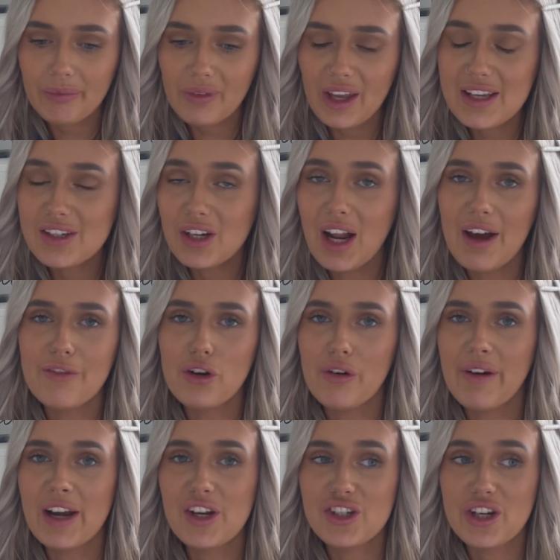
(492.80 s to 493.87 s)
he's going to have a lot of
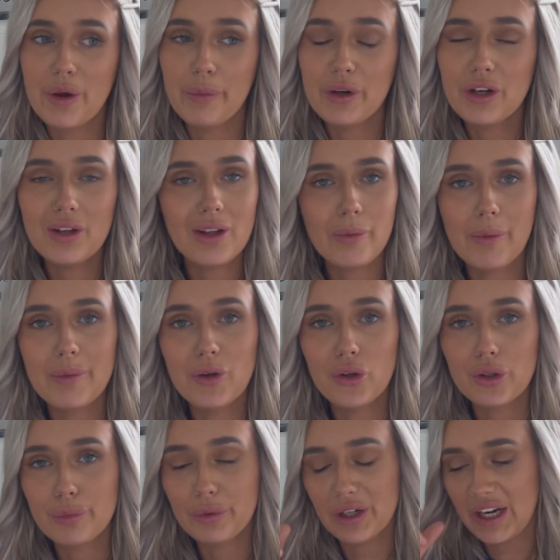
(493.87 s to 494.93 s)
energy. And we knew that when we got
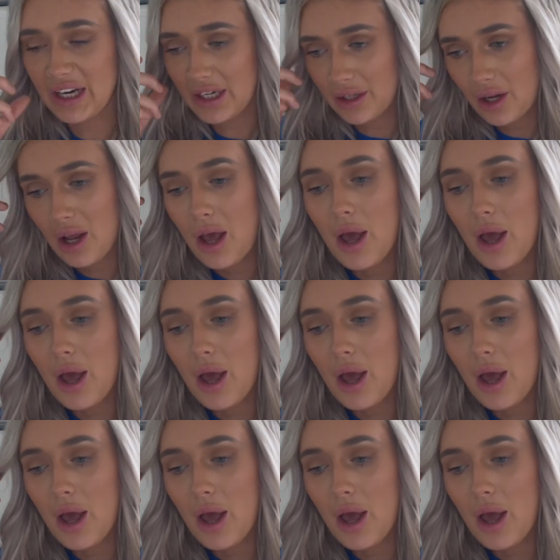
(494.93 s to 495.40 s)
the breed.